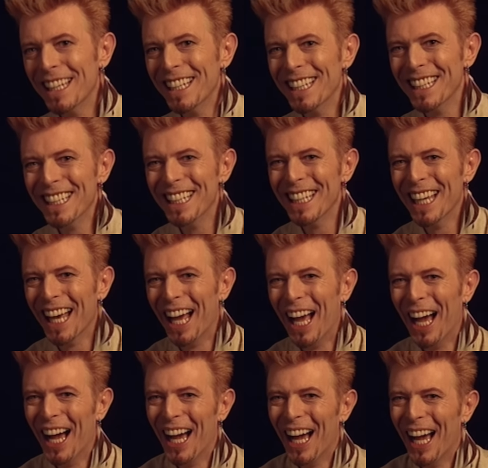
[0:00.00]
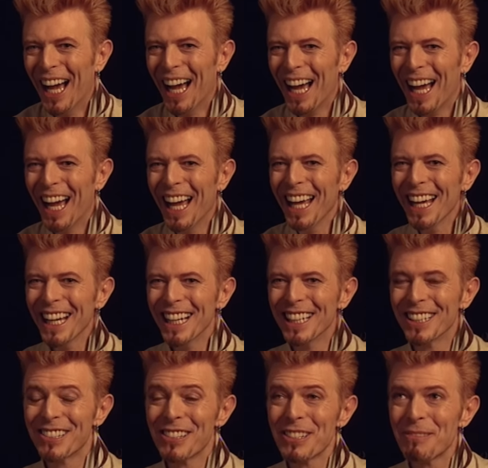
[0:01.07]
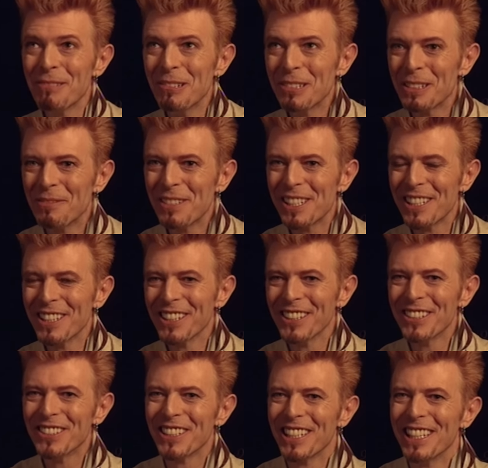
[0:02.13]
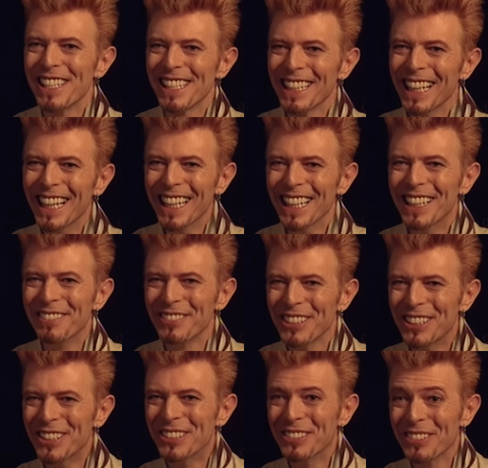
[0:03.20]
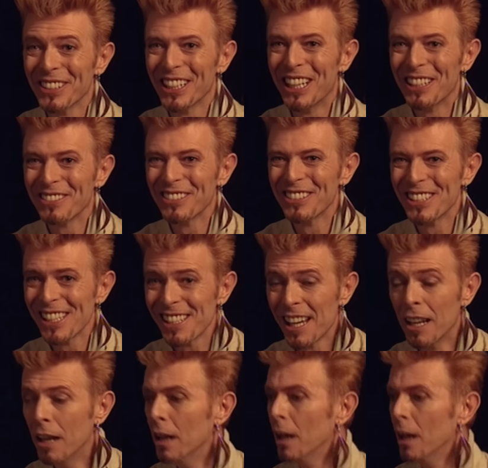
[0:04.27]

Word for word: And yeah. I think... Uh, and Chris Walken was in the audience. And I felt awful afterwards. He said,